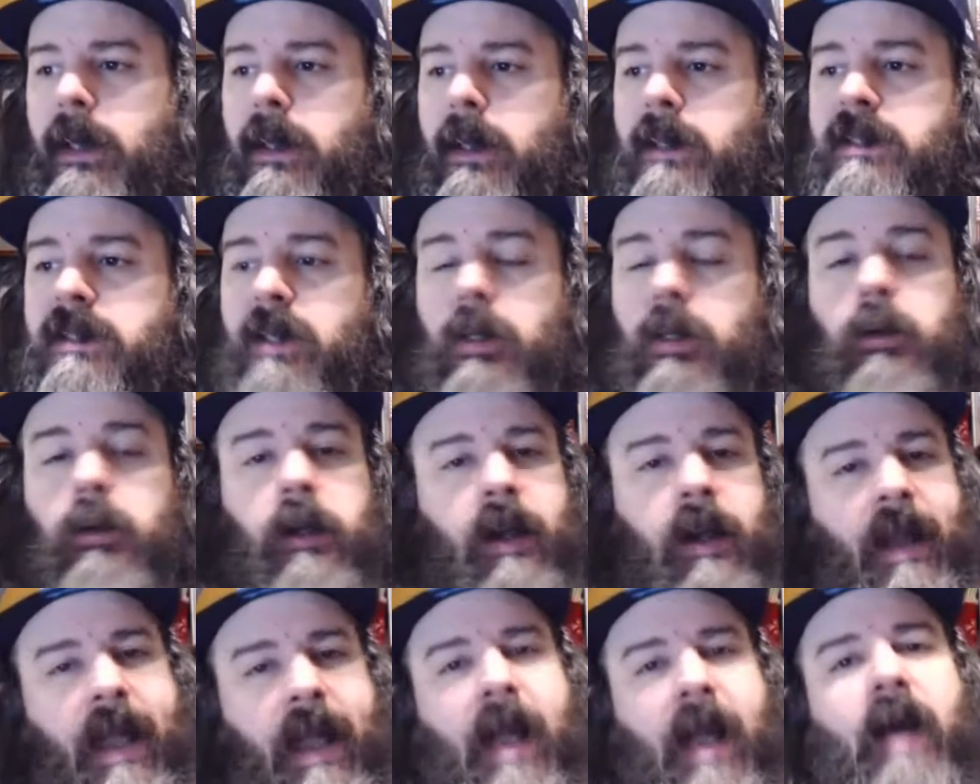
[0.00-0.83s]
So you
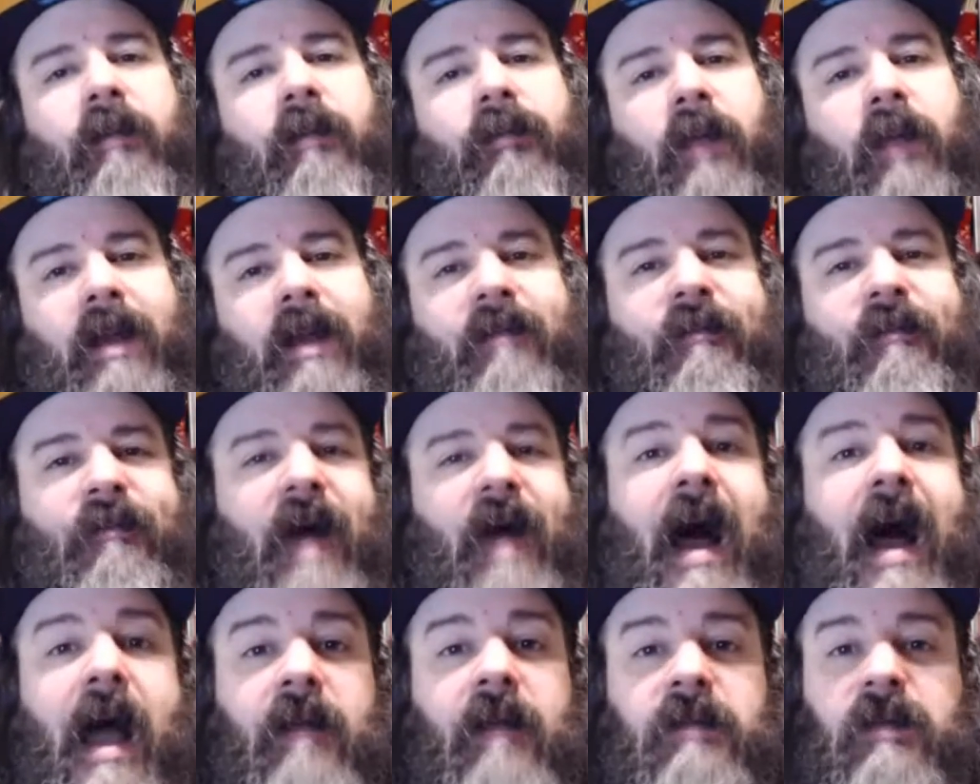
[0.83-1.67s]
could have like
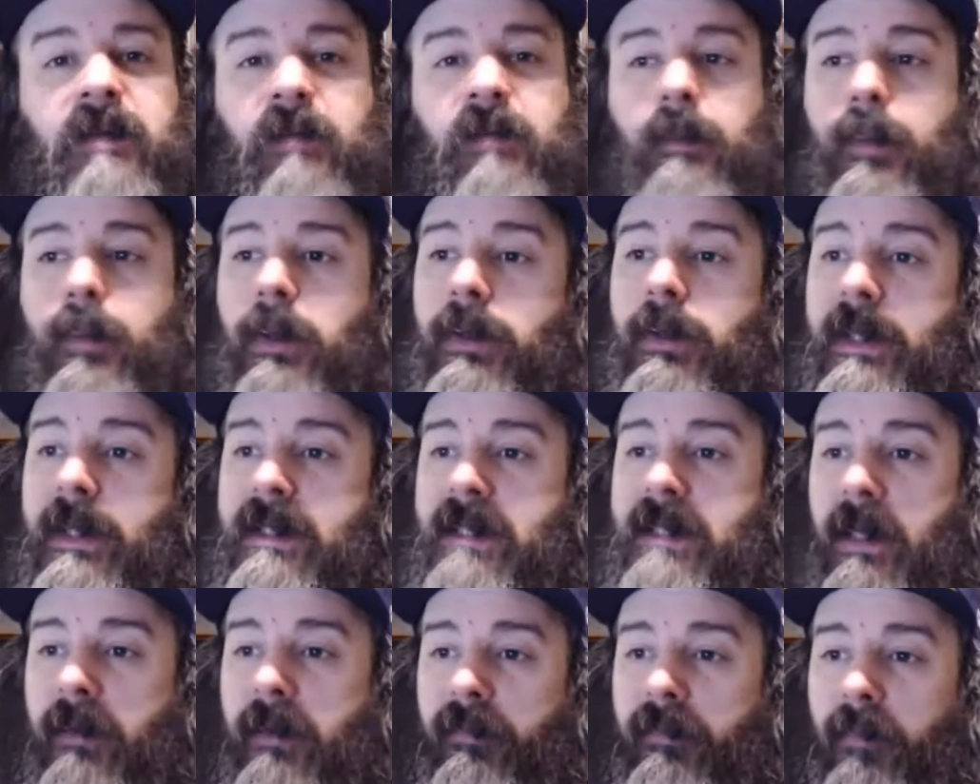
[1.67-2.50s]
5 different buildings
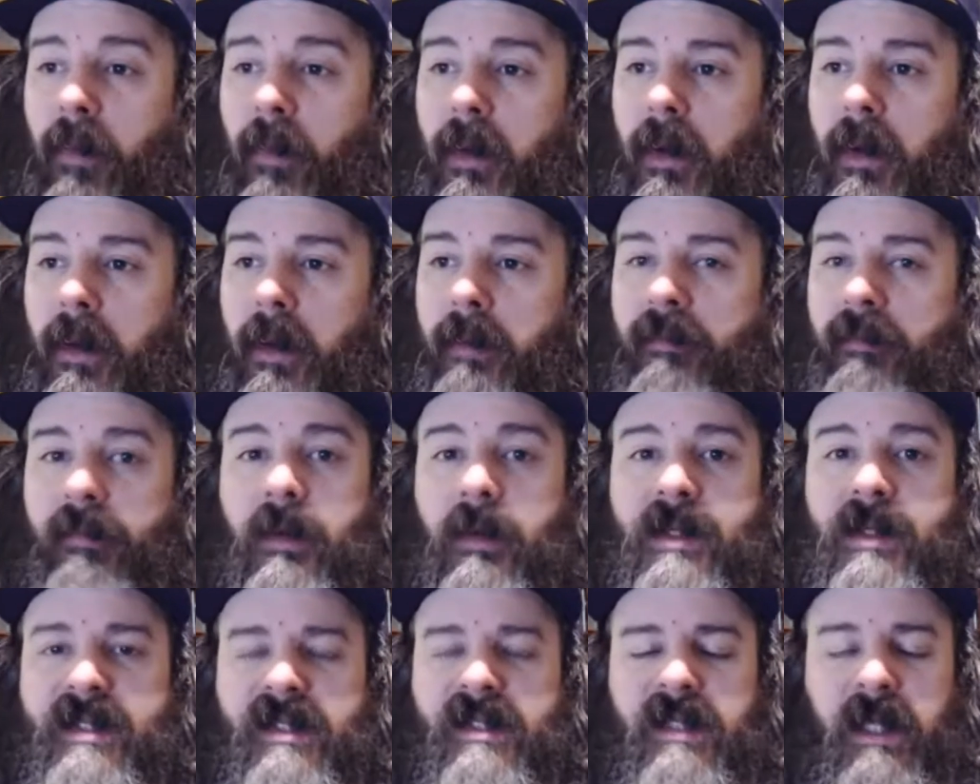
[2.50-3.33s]
out of one for
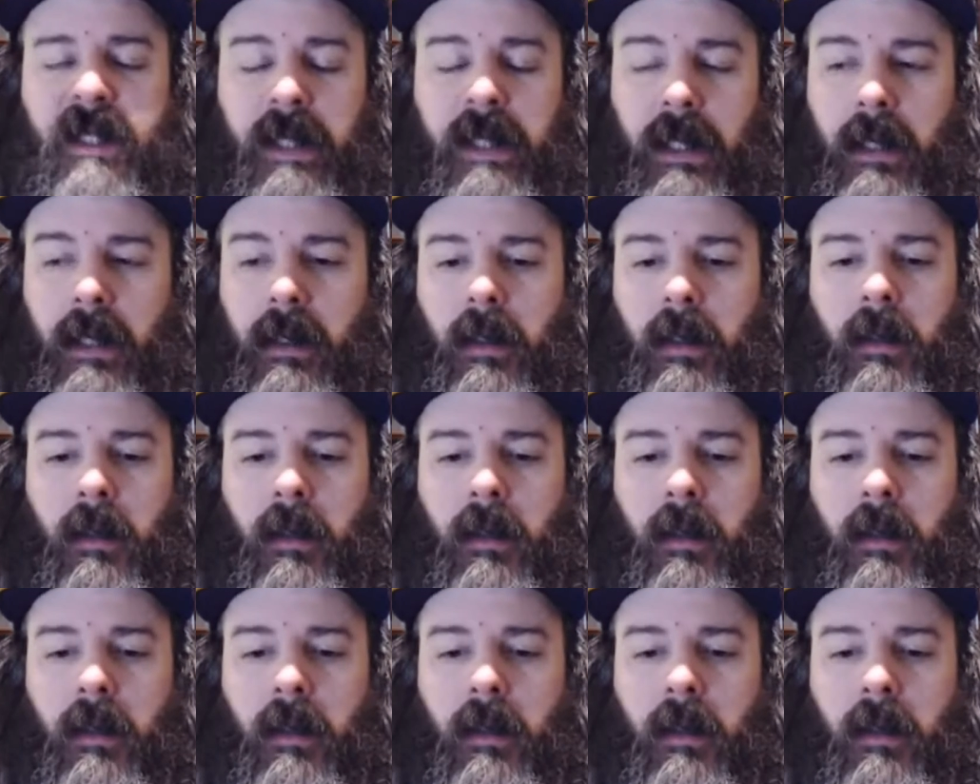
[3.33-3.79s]
a city.